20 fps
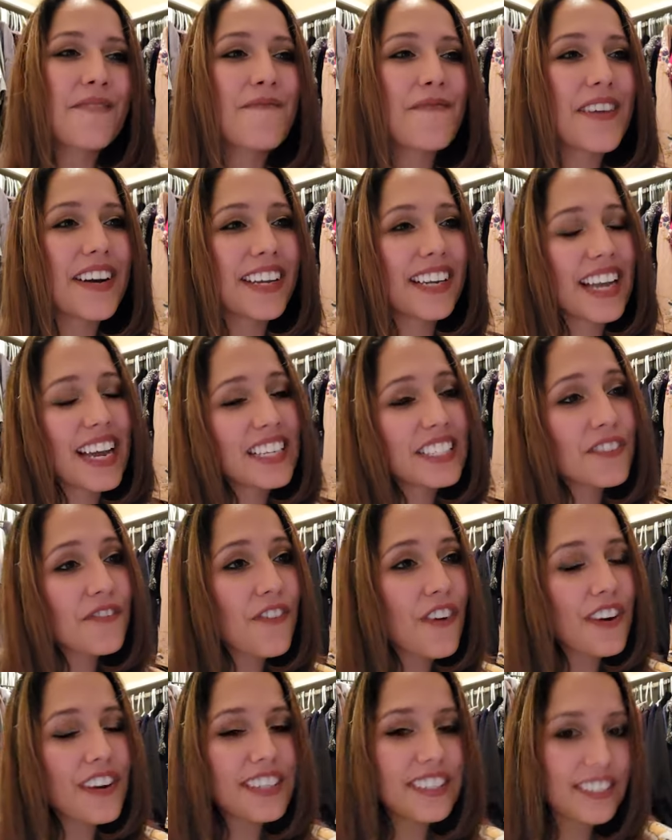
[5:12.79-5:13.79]
But as
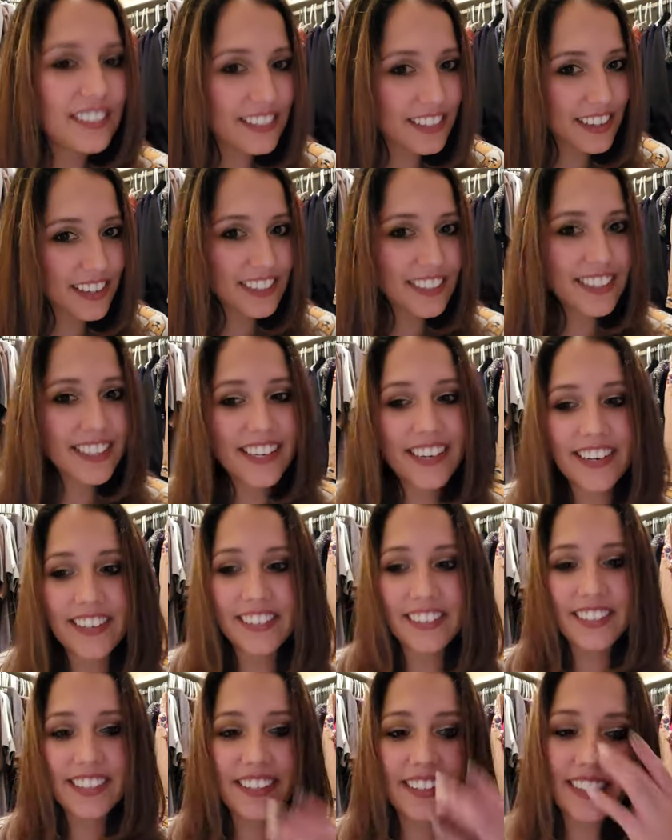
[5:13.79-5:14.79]
far as Dossier
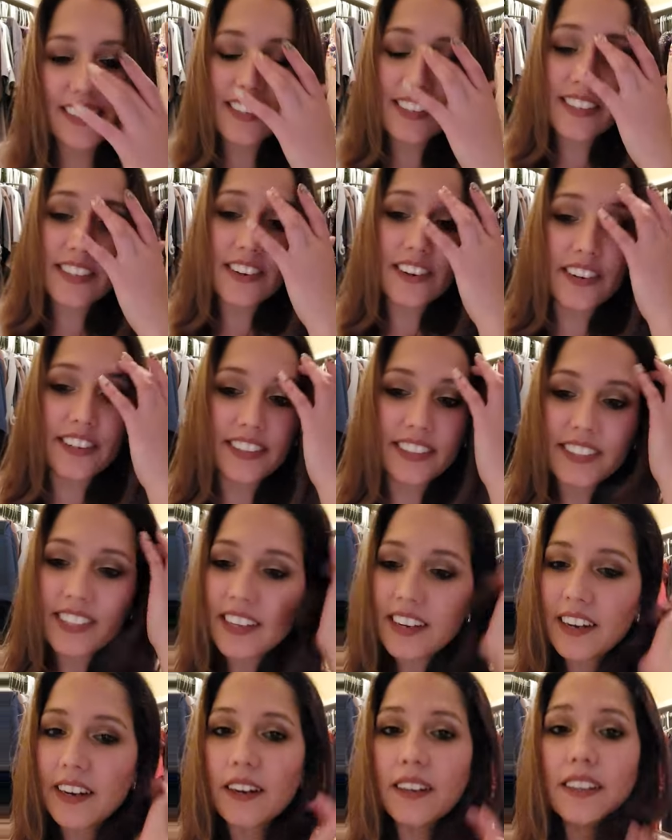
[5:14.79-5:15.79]
is concerned,
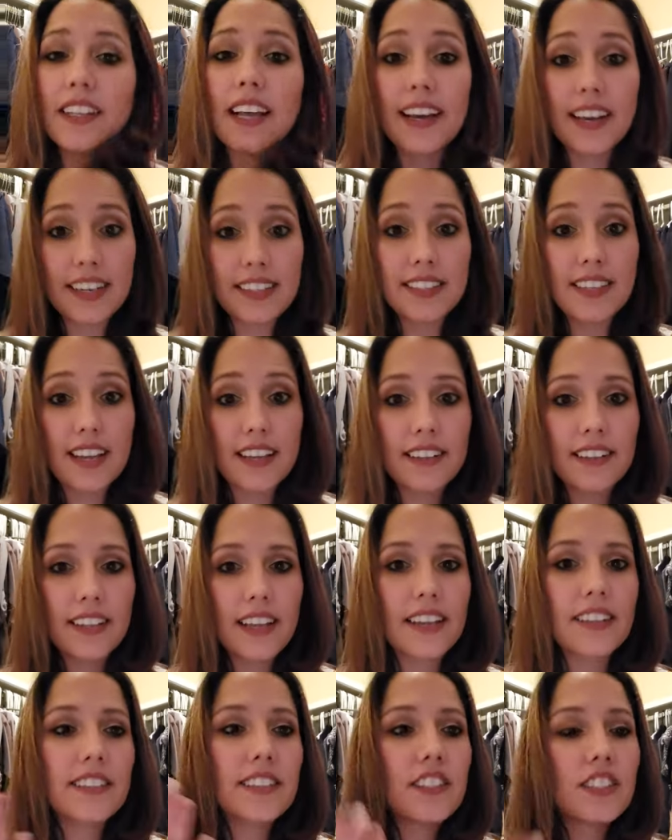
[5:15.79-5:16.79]
uh, like I said,
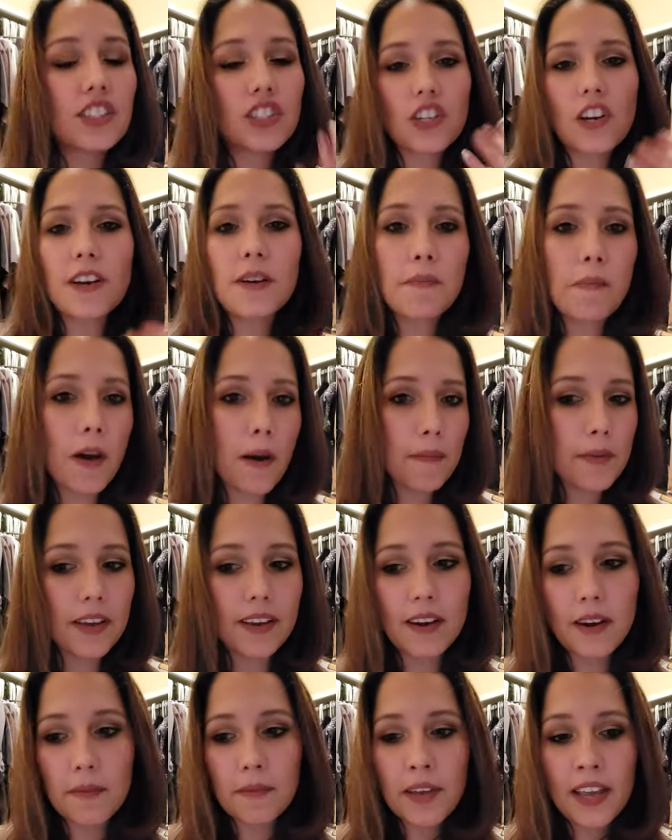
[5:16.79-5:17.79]
they just started popping
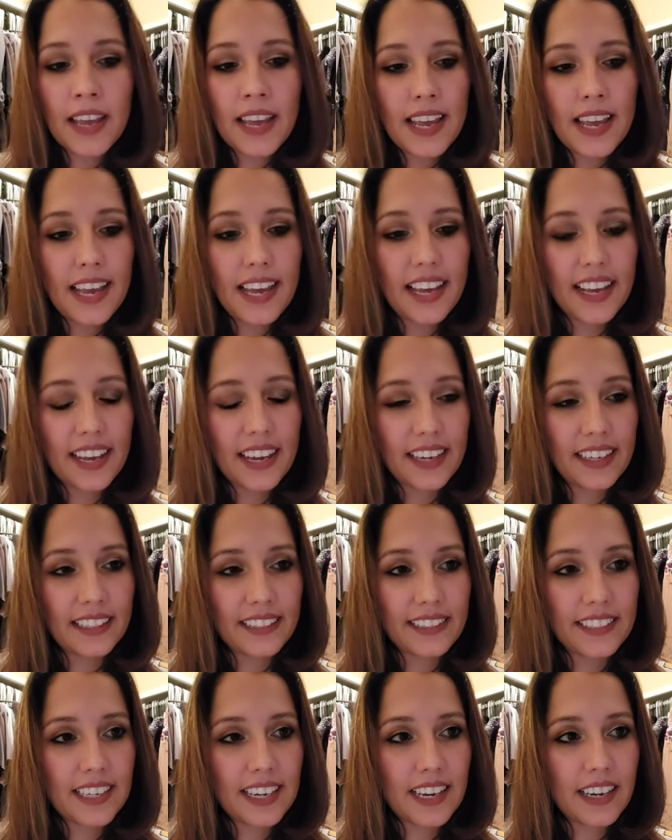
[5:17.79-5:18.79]
up,
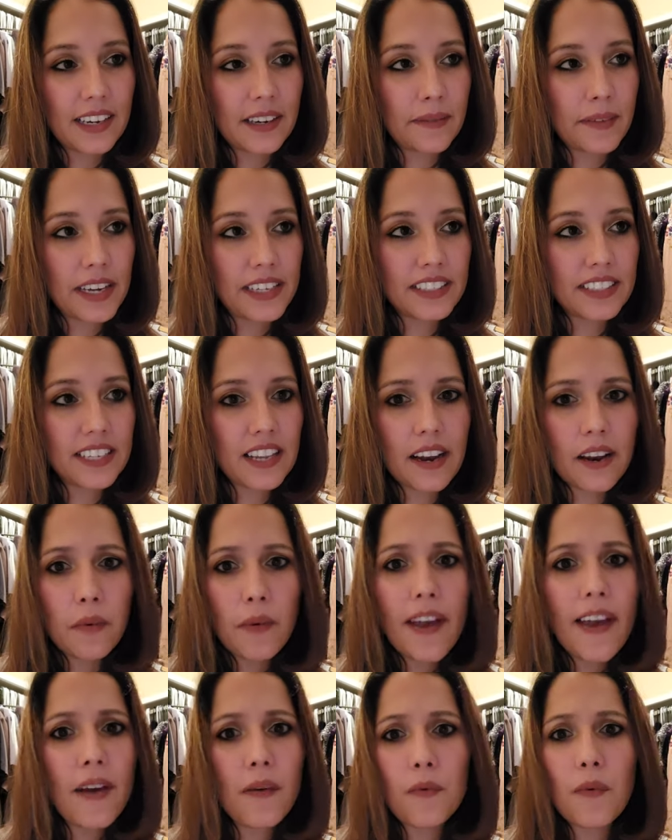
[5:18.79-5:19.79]
and um, I decided,
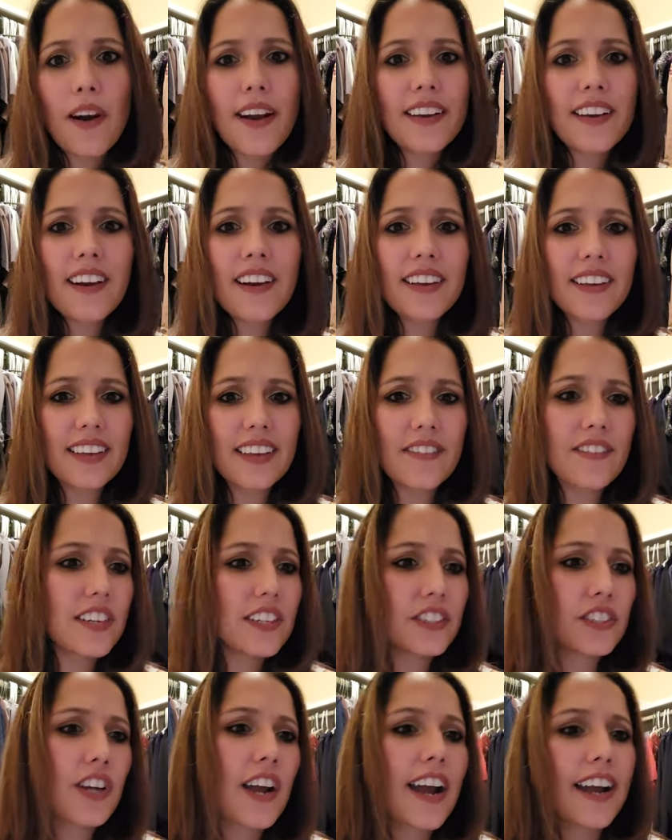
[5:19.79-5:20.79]
hey, why not give it
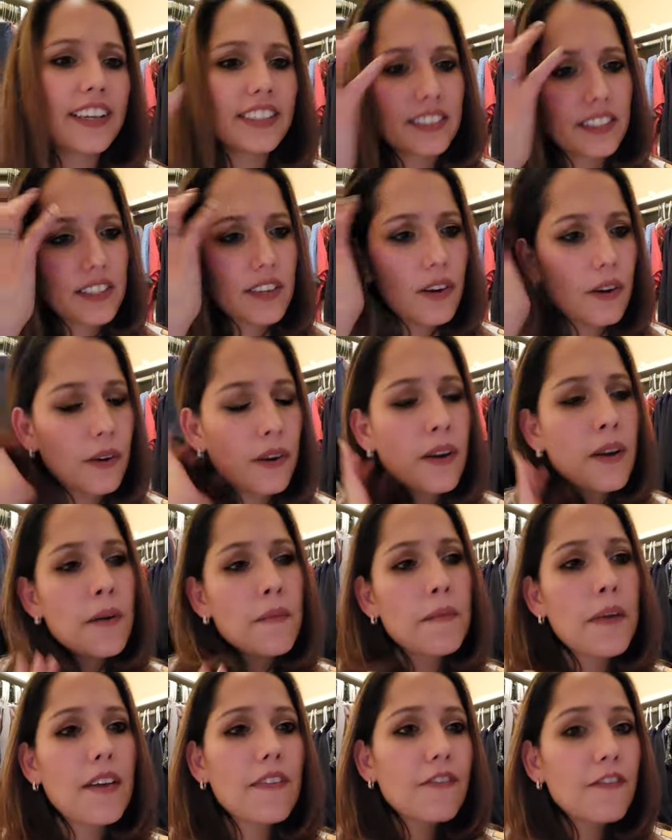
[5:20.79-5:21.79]
a try? So
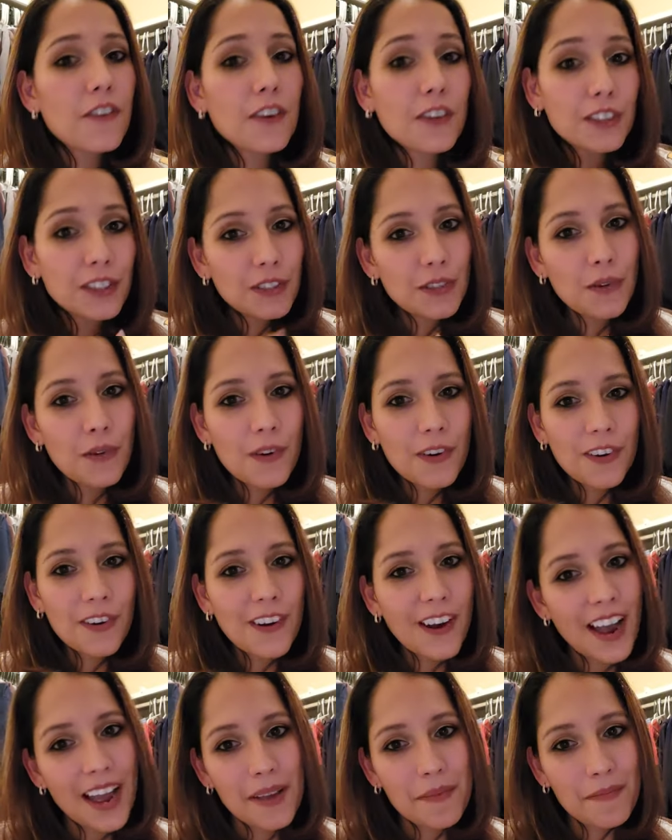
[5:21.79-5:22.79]
my first
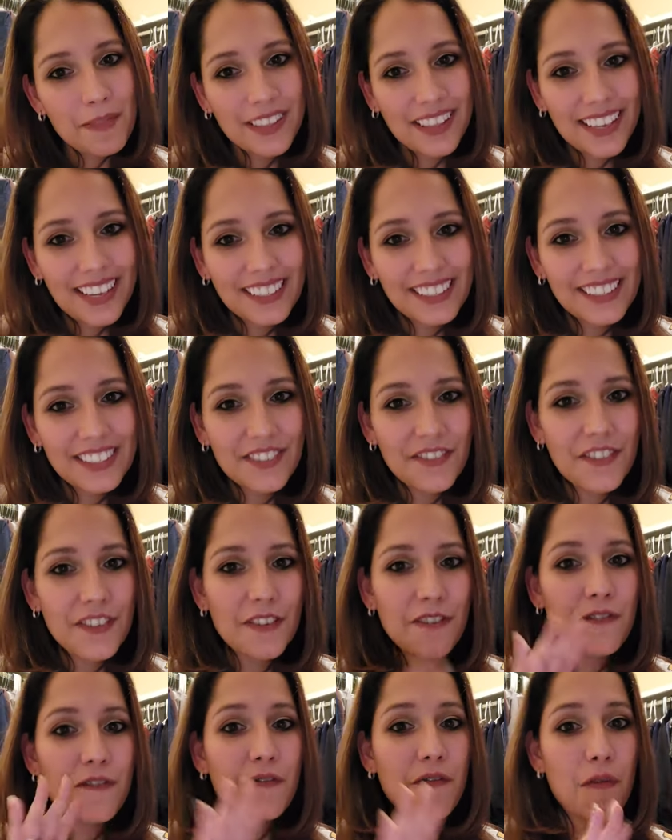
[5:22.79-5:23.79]
order I placed
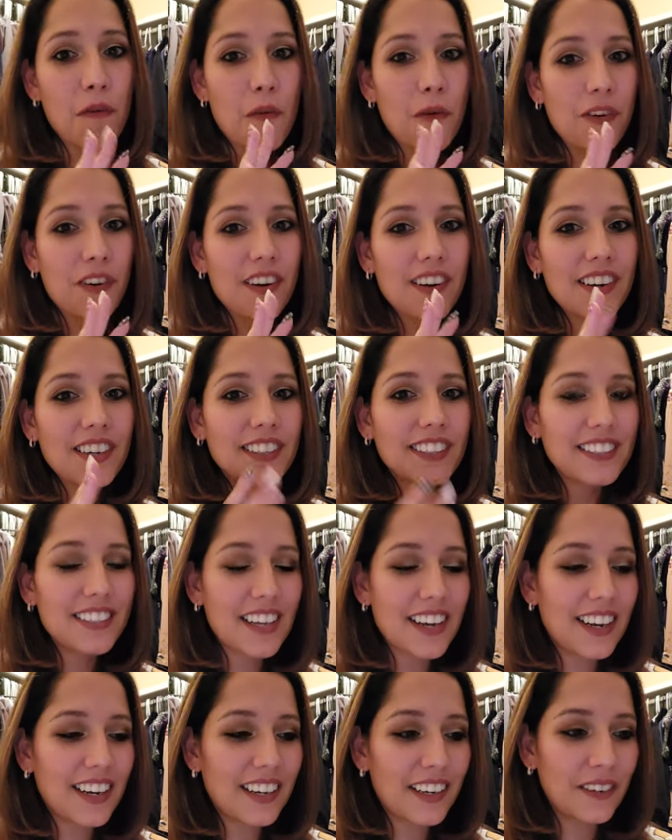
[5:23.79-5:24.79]
for four,
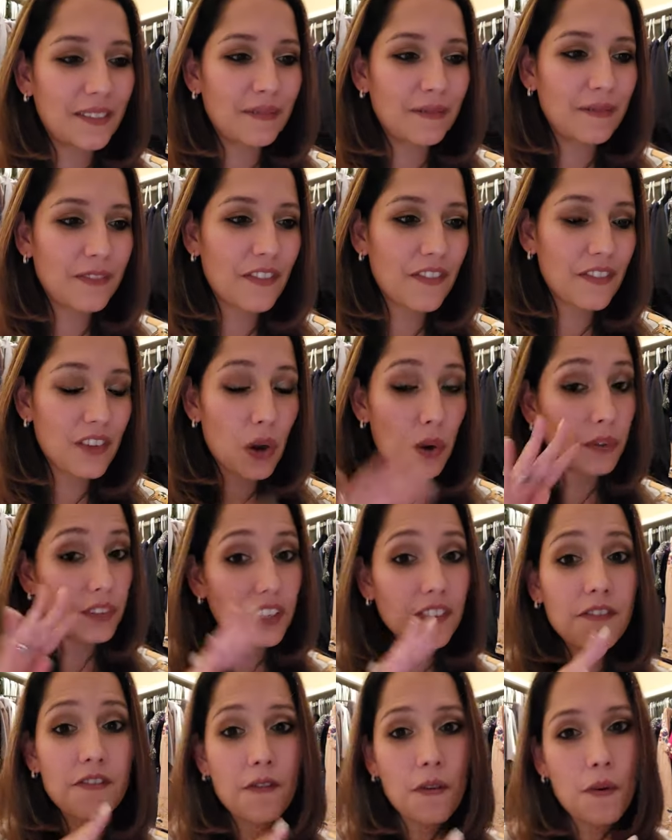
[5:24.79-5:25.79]
um,
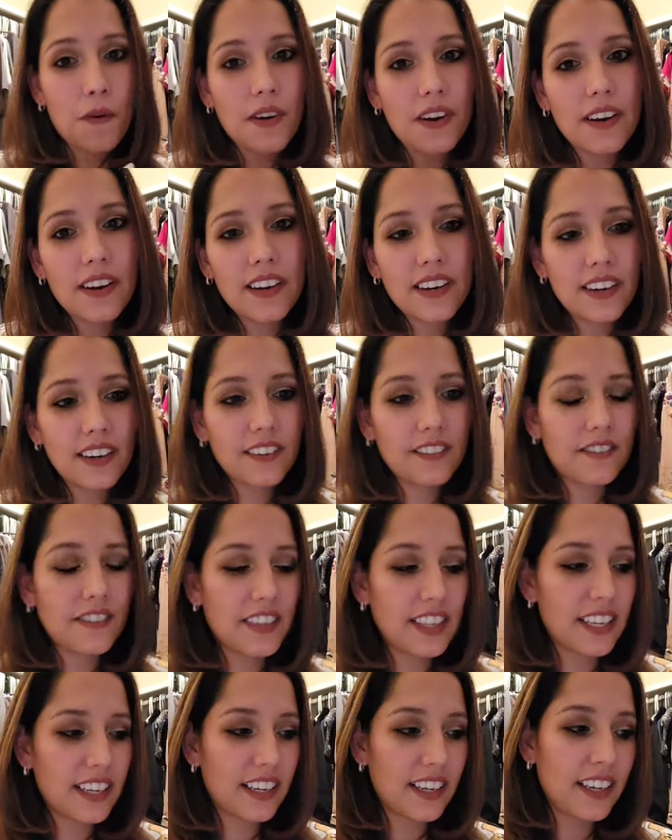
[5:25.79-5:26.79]
only four of
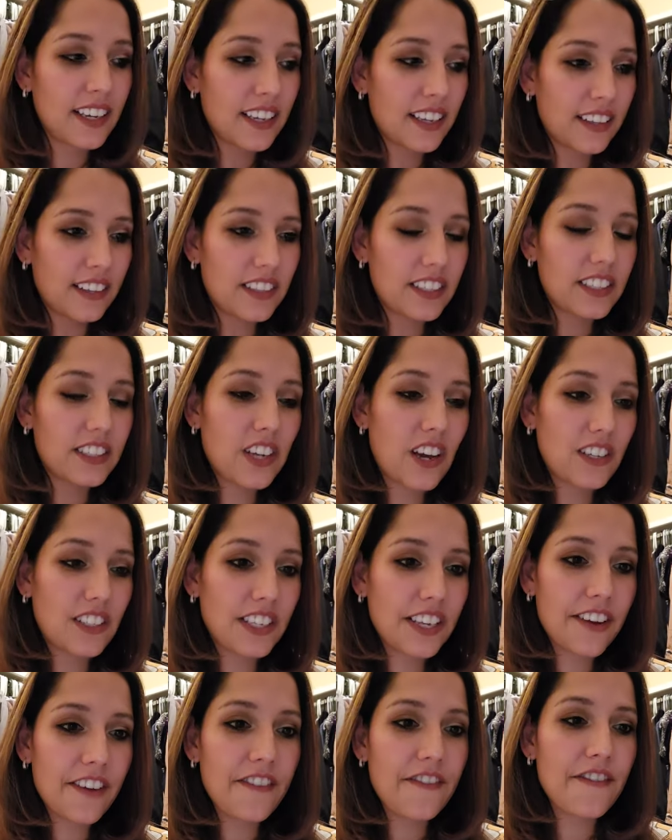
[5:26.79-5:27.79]
the the
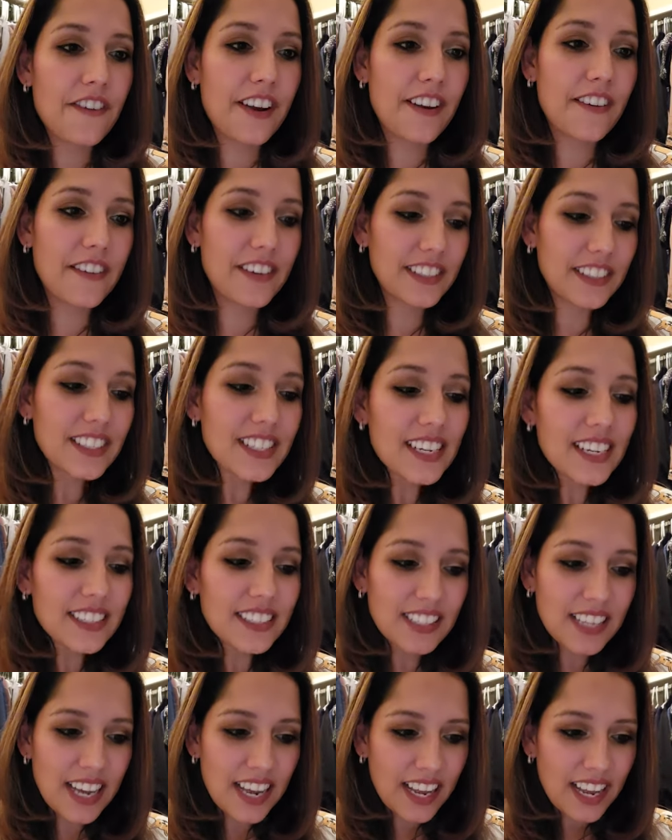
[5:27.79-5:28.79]
Dossier
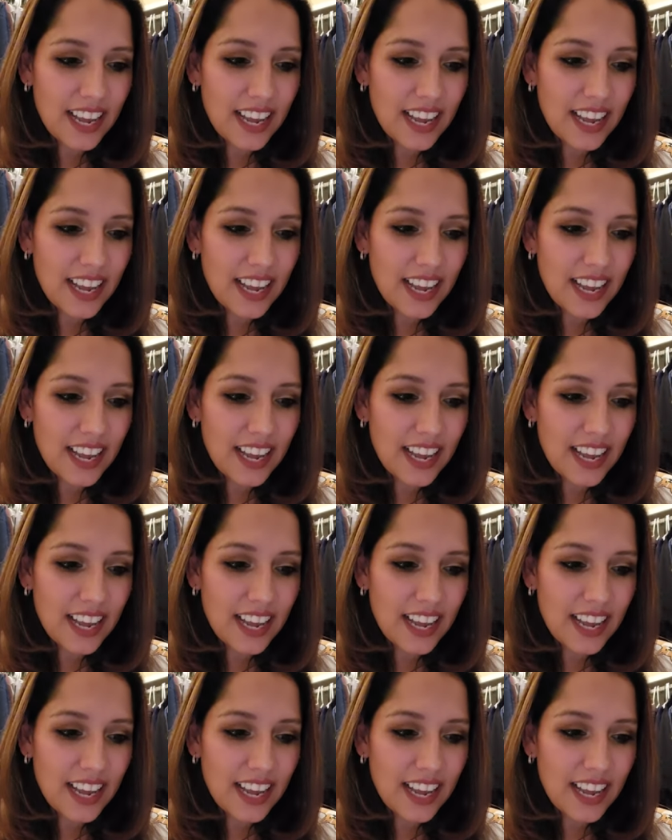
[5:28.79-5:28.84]
fragrances.